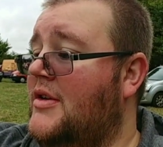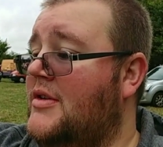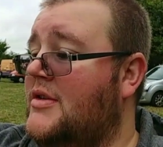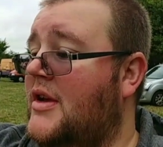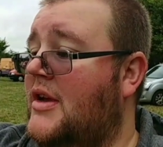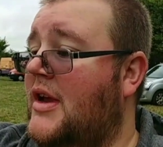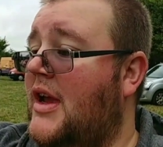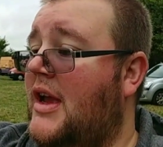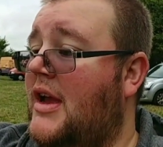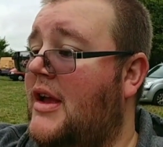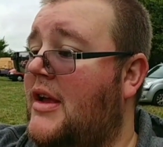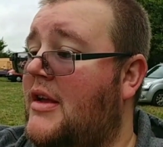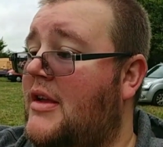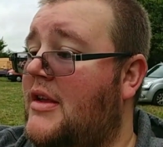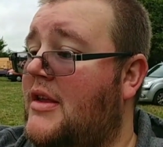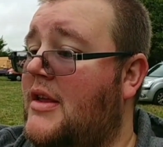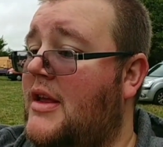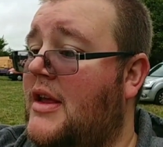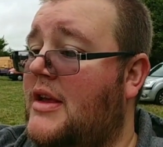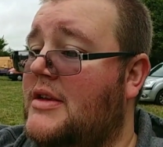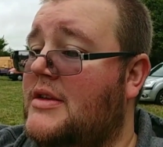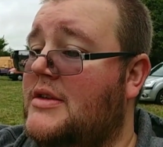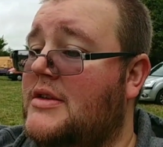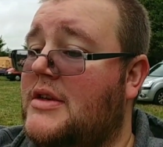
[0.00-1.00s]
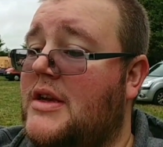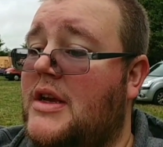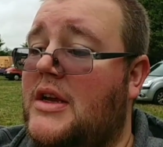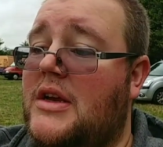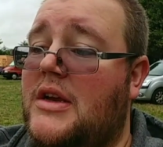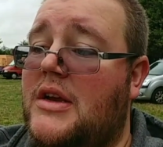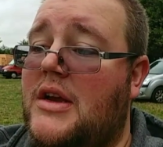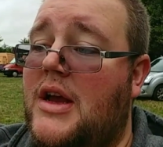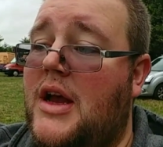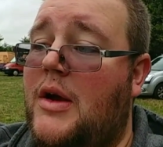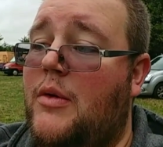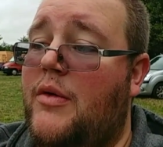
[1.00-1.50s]
So yeah, that's
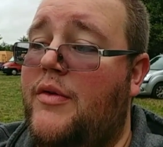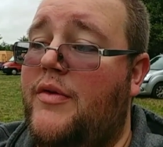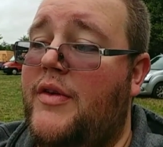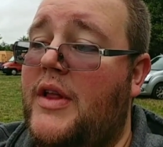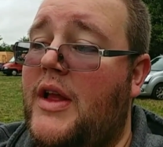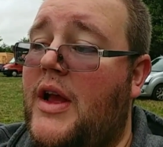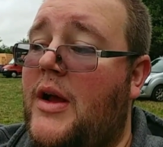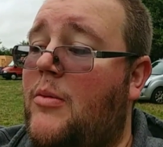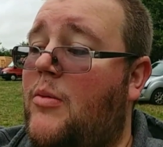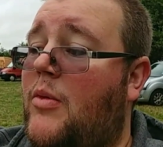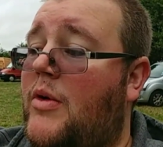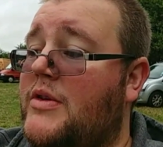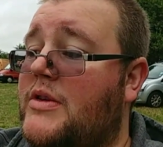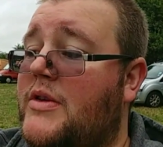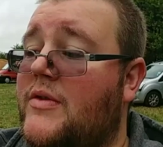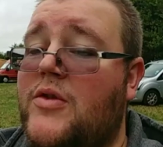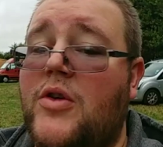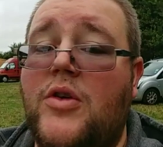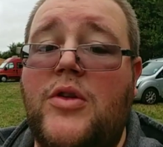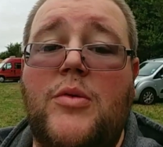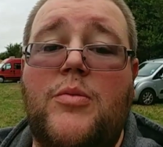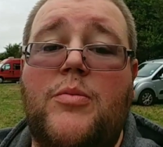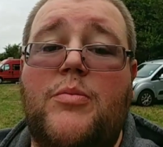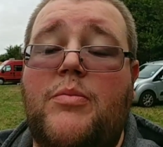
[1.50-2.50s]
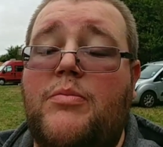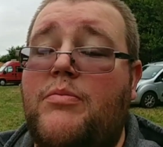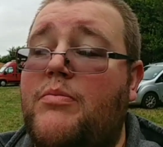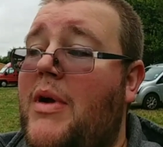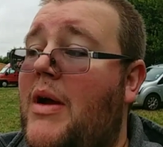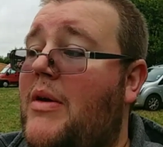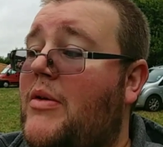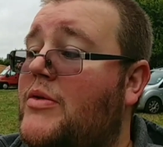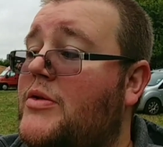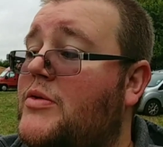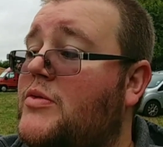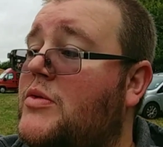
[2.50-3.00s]
how I fill it up once I've got the
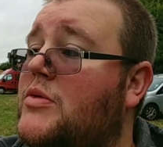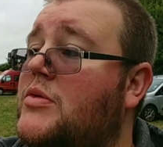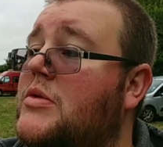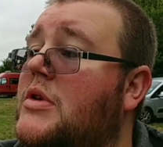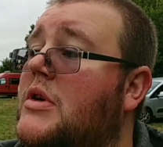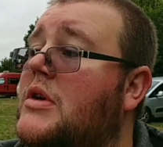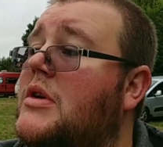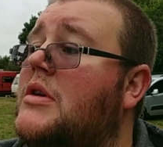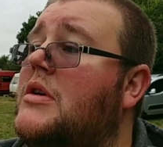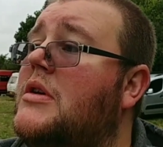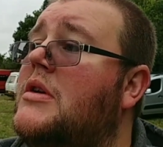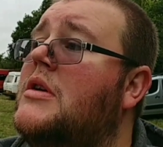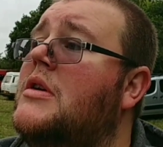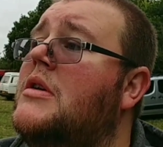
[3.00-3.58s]
barrels of water.